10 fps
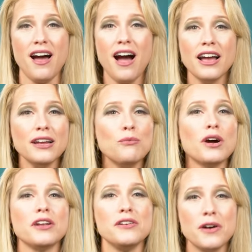I
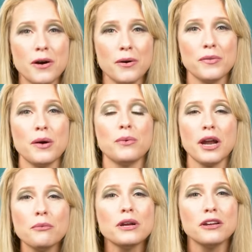want to know that when
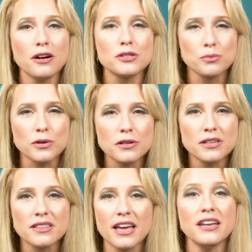I read God's
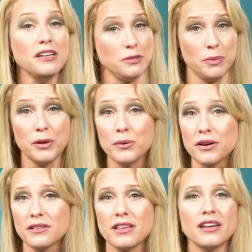word, that it is
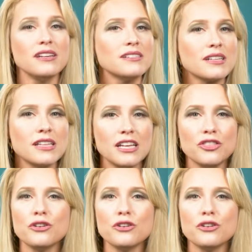pure, that it is clean.